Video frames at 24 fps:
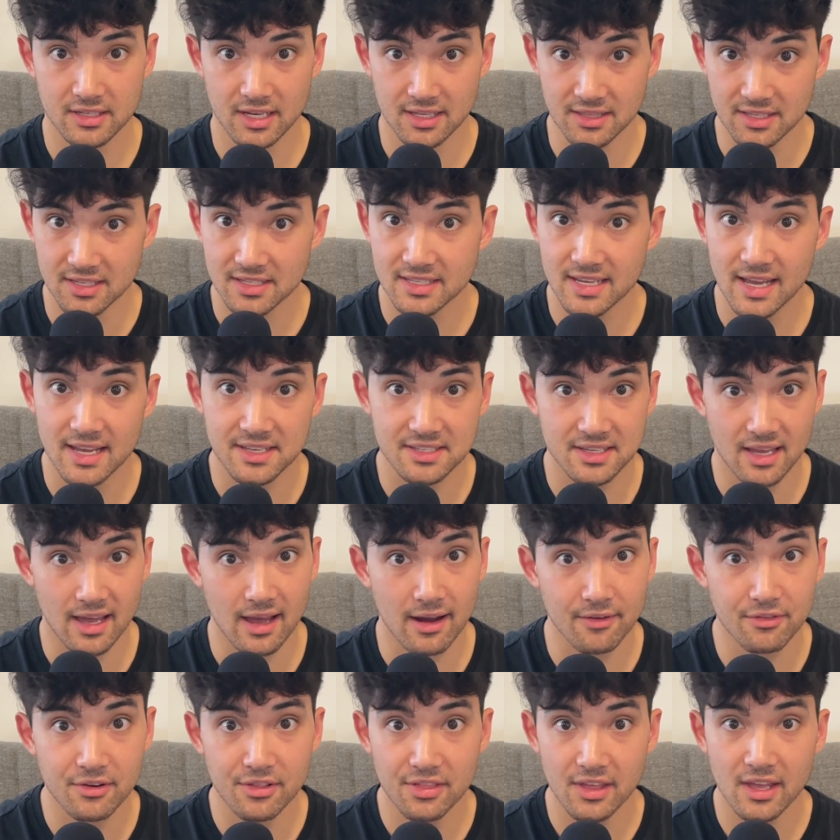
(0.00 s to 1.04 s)
And this has
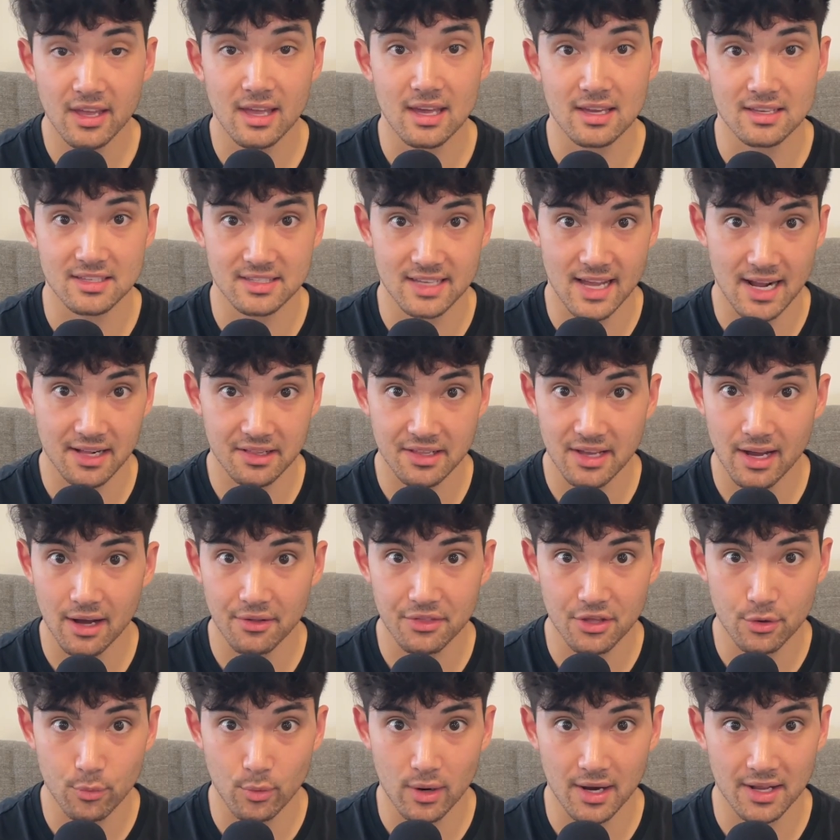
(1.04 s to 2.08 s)
everything exactly how
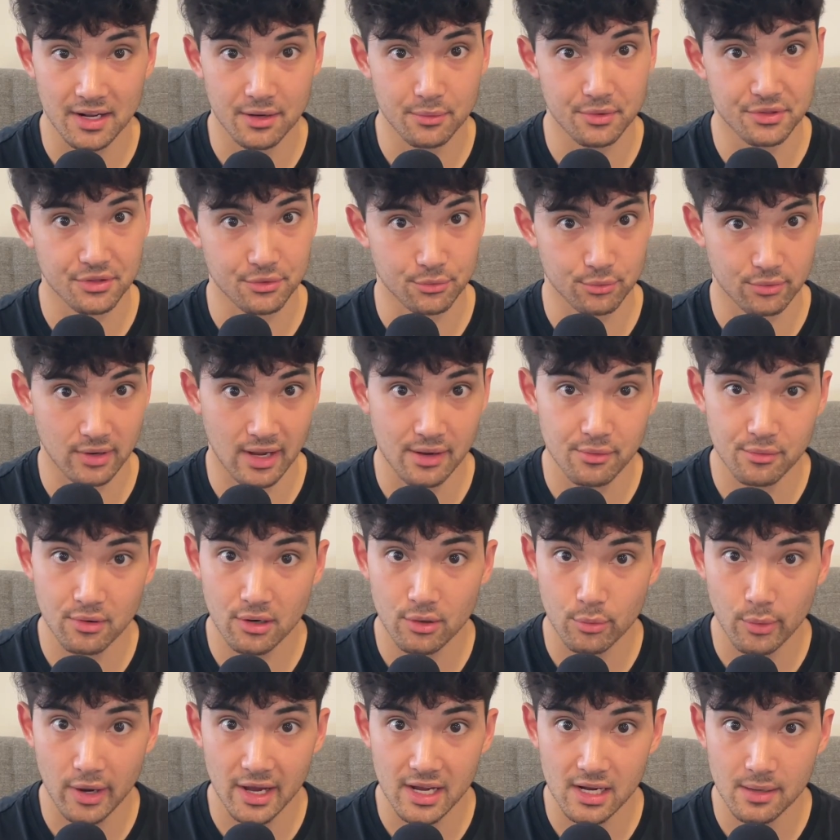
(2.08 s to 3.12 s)
they want it with the right
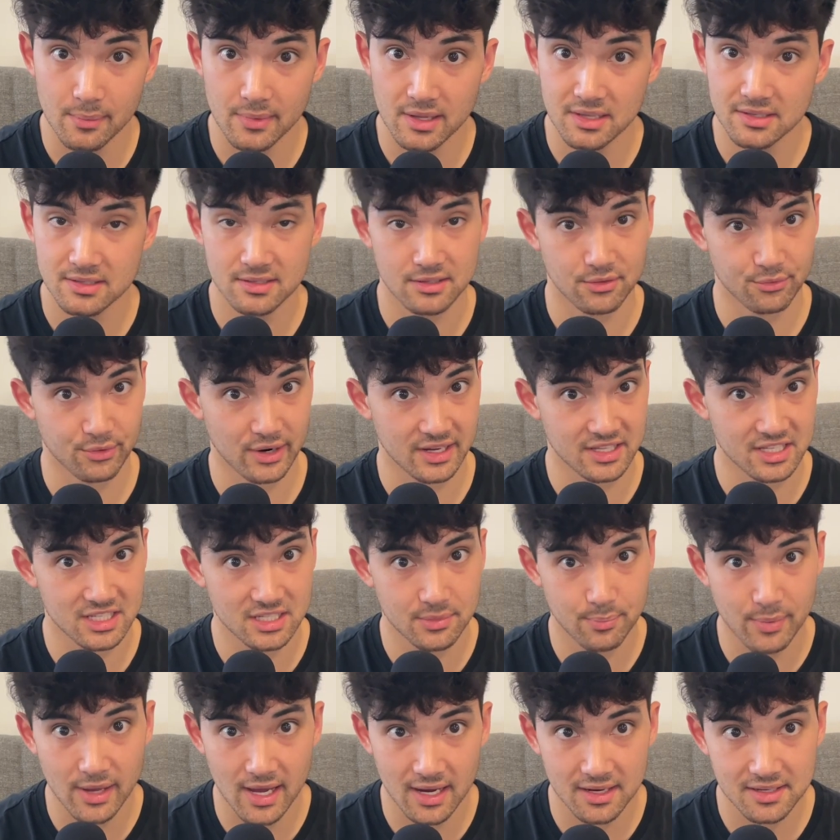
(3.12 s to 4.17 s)
requirements, the right
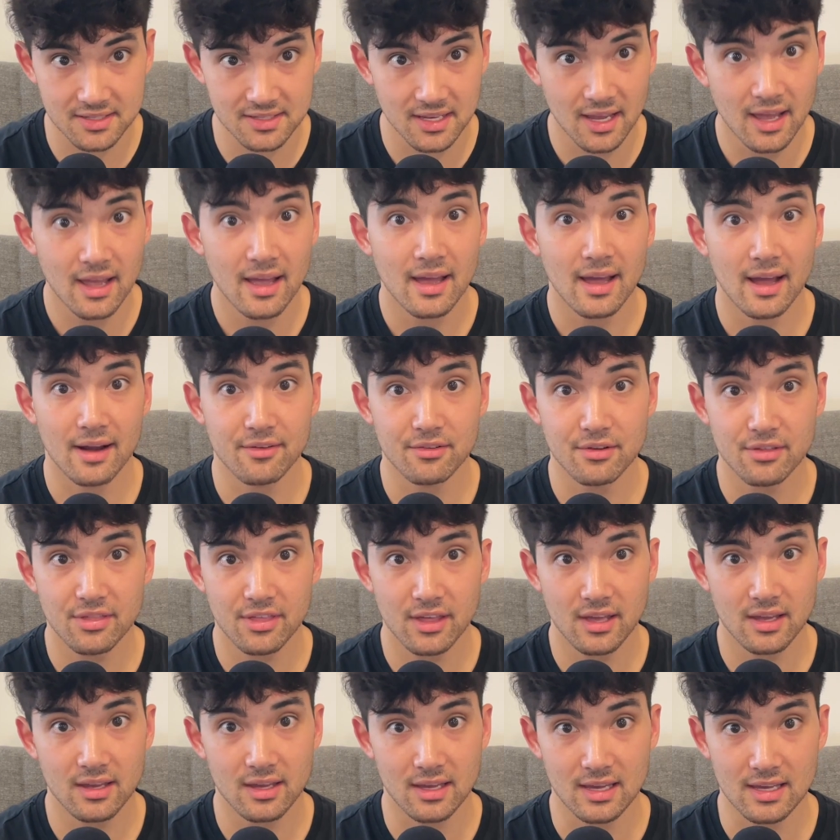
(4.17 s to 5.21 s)
specs,
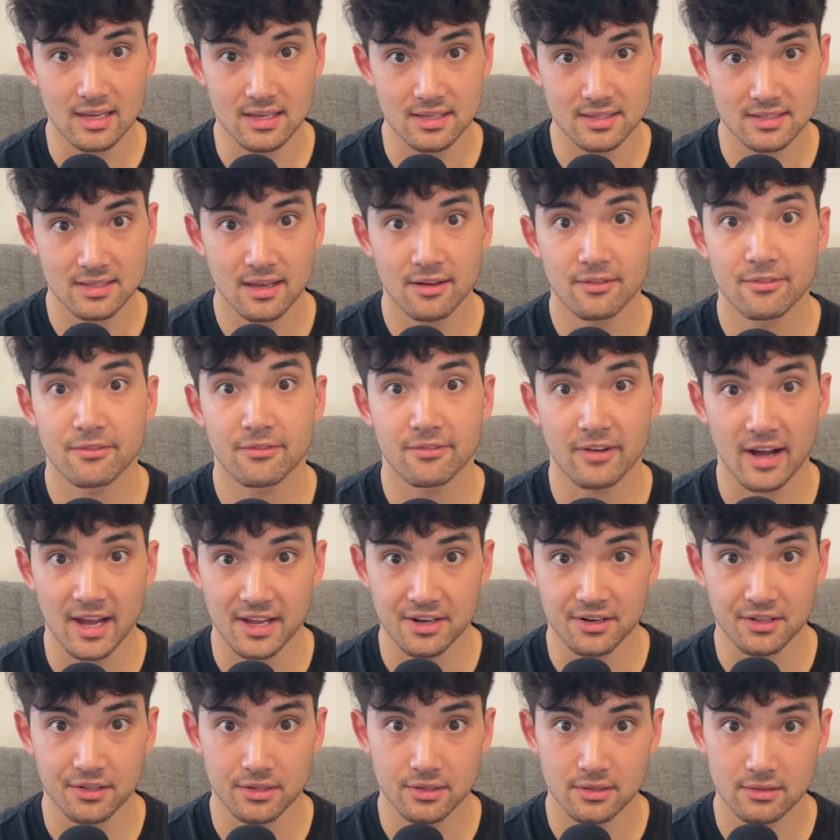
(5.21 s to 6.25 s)
everything is
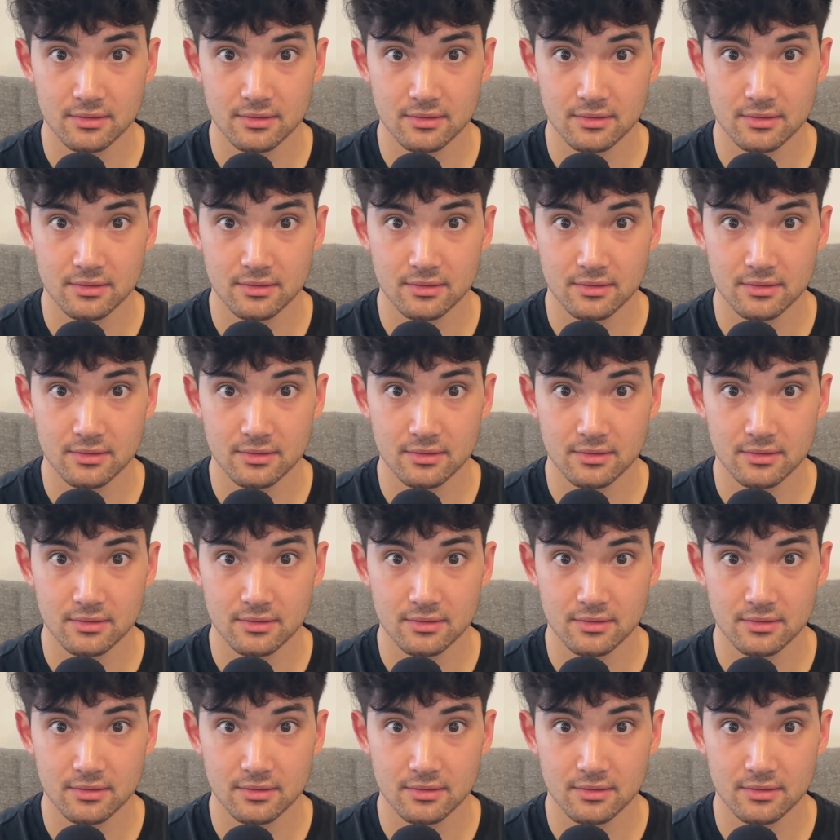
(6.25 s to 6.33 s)
final.